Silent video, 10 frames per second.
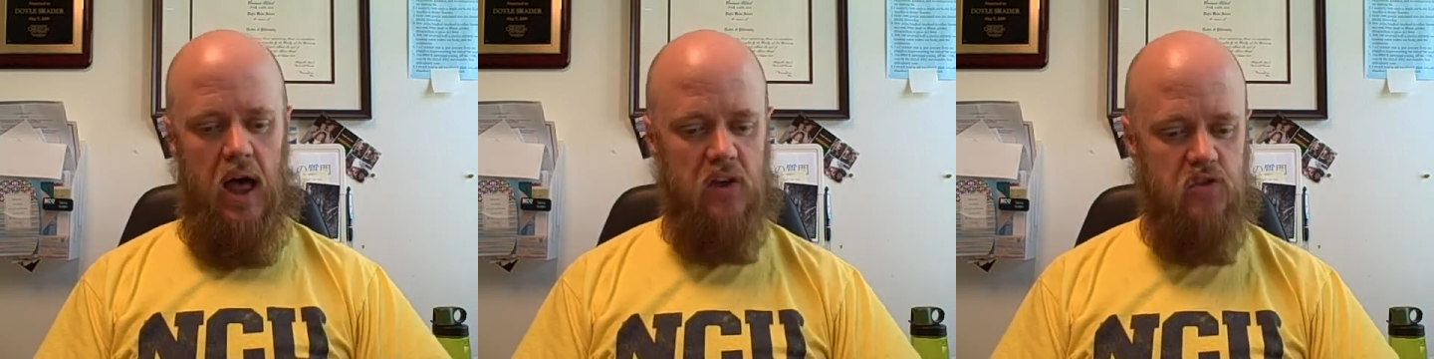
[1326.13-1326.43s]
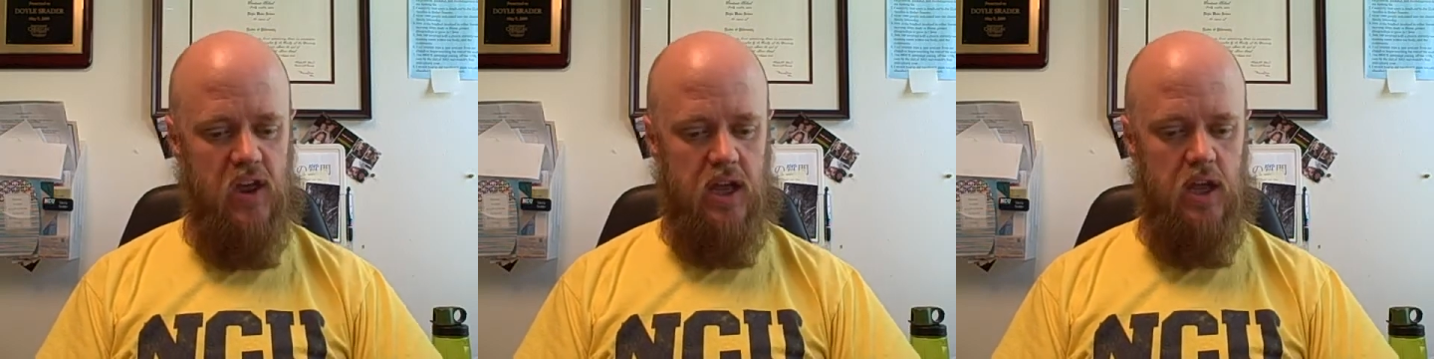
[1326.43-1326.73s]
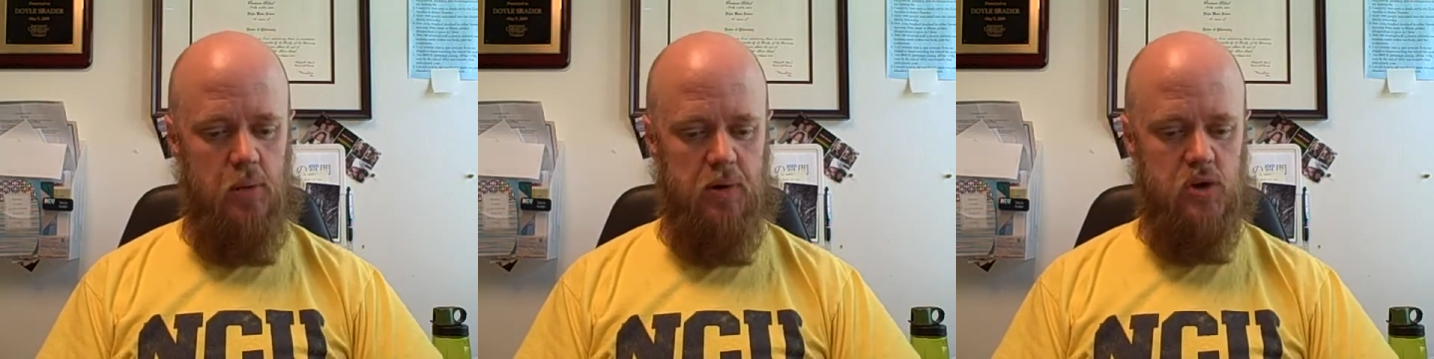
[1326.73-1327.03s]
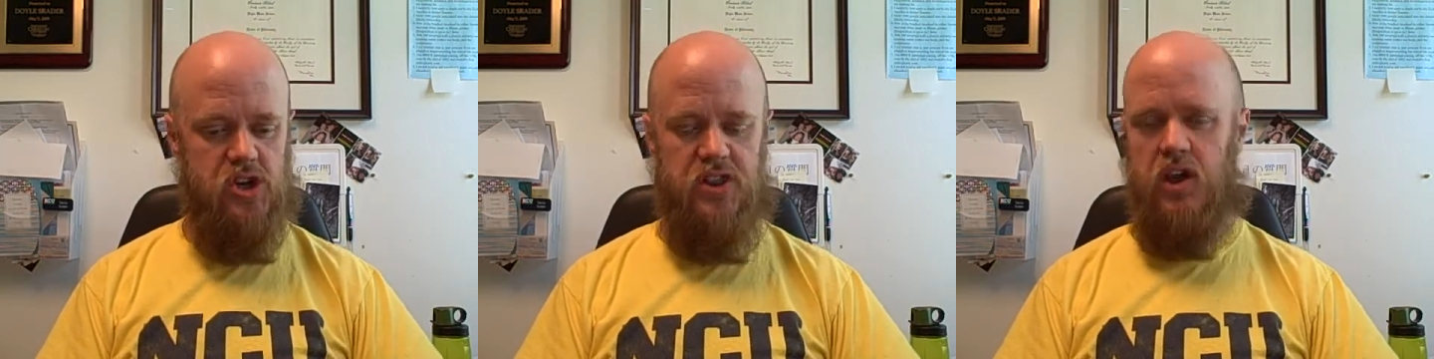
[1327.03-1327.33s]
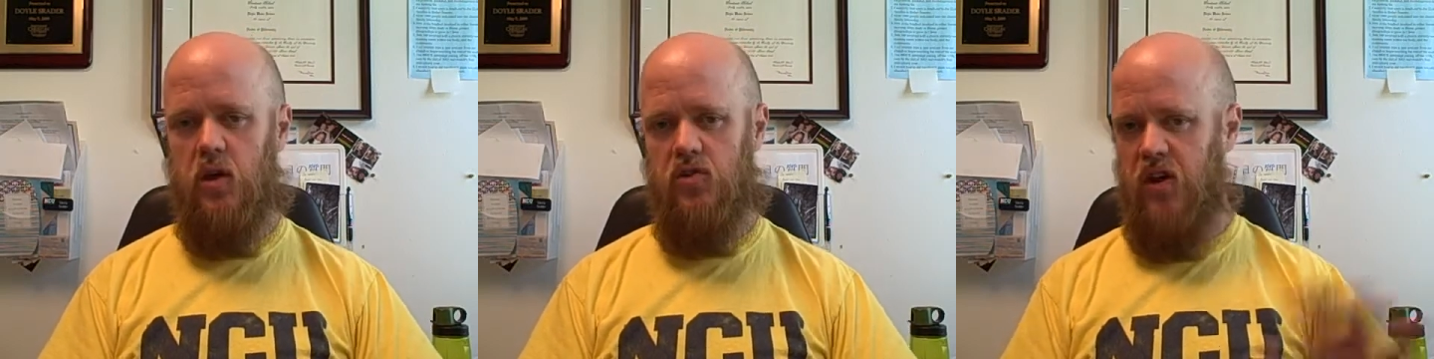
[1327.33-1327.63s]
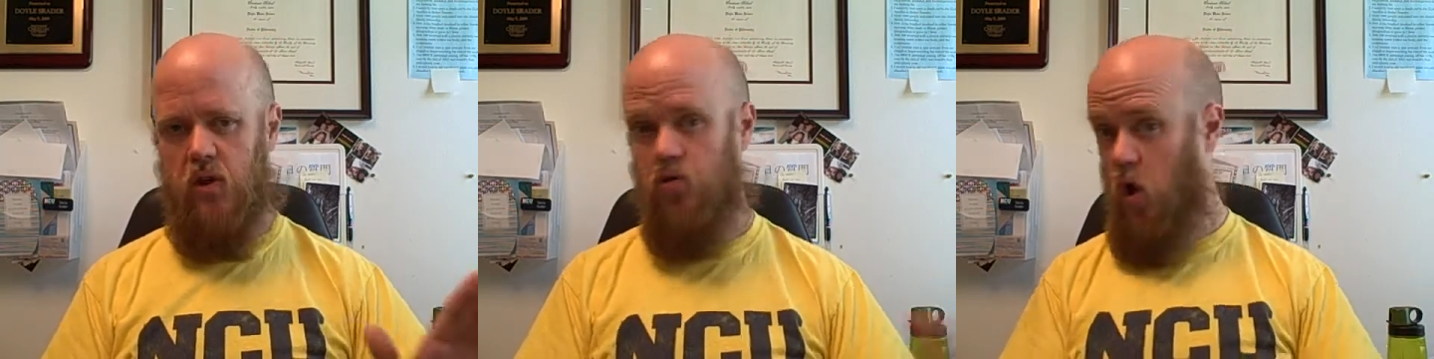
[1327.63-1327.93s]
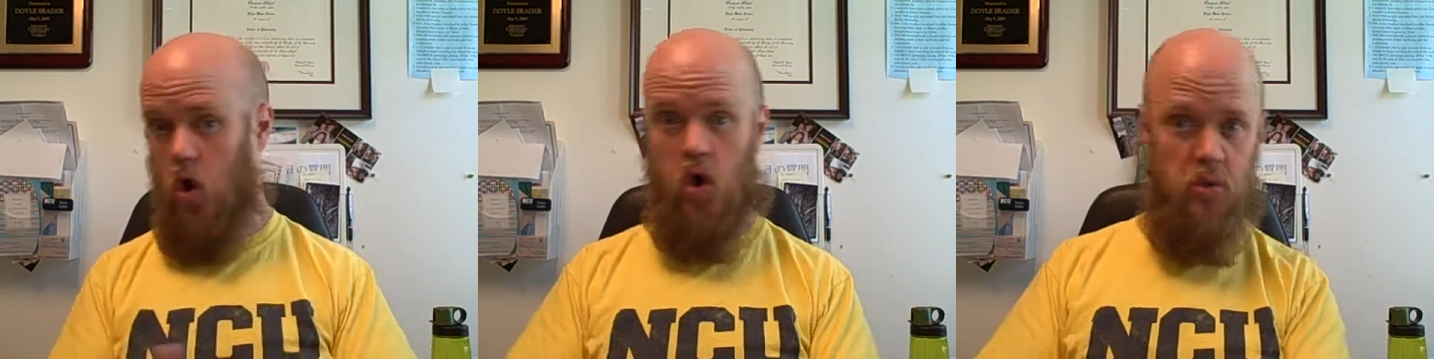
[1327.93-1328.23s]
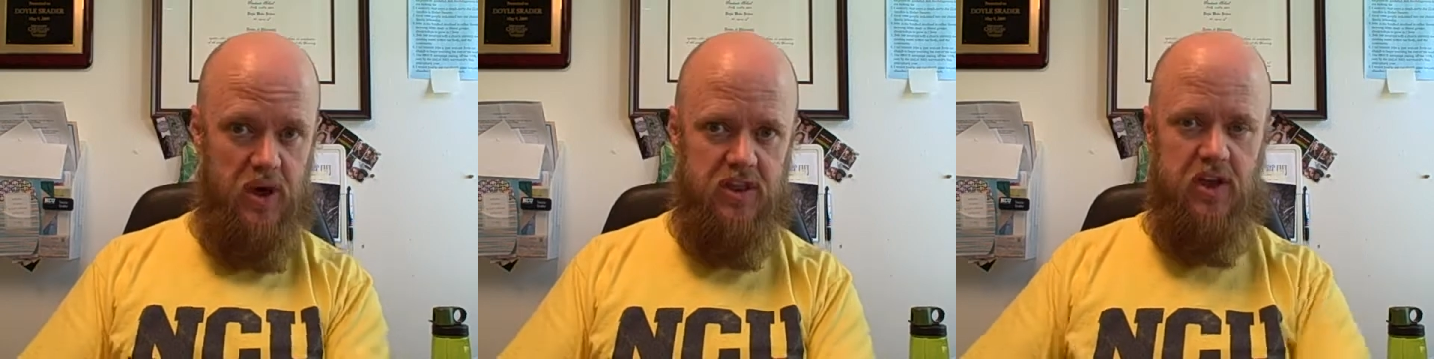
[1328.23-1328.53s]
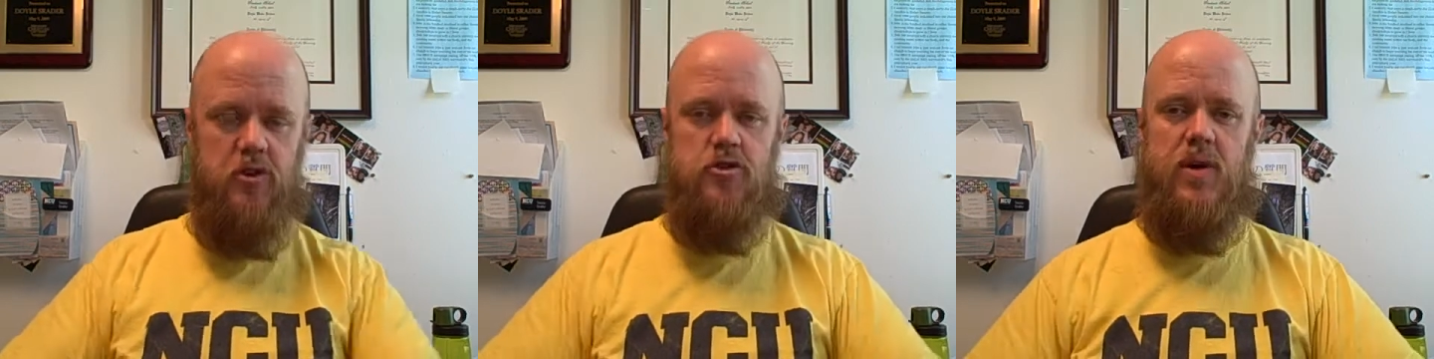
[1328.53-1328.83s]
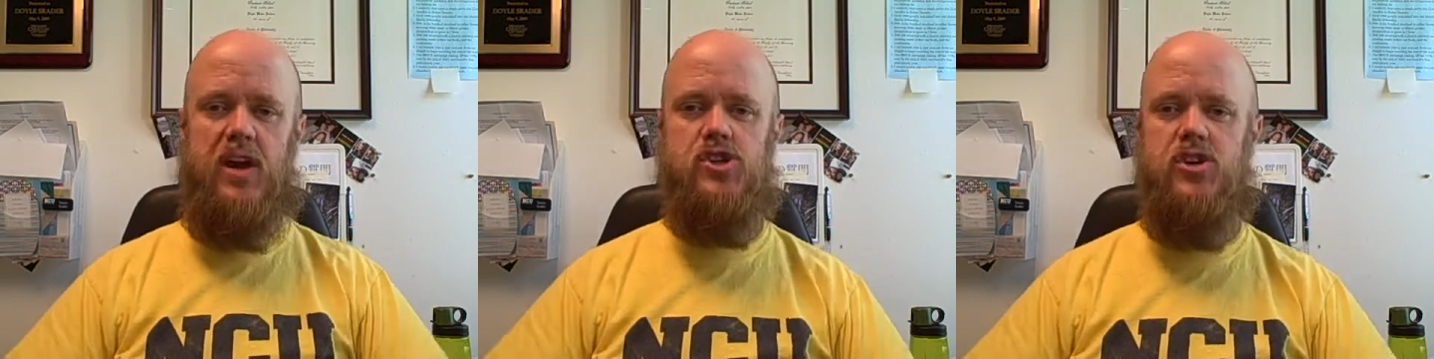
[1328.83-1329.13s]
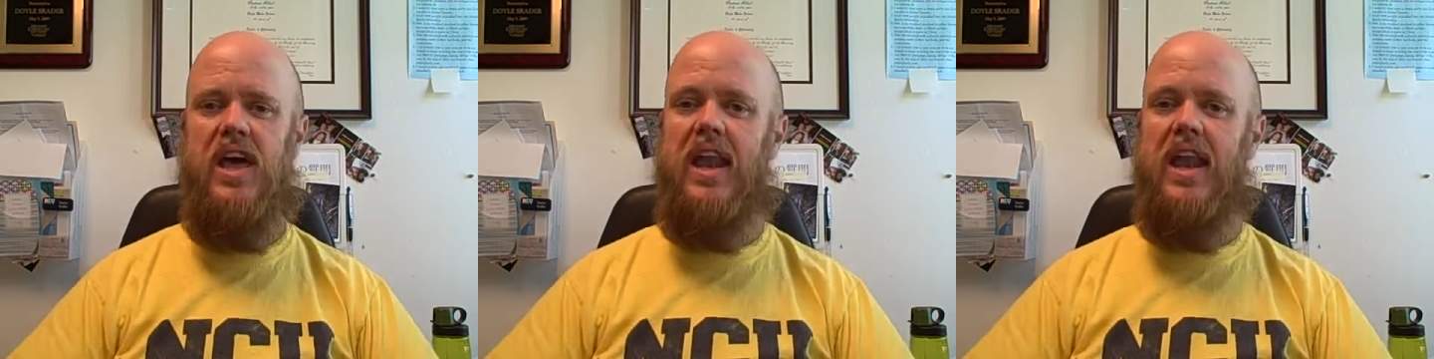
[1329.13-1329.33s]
A second approach I think you could take goes all the way in the other direction,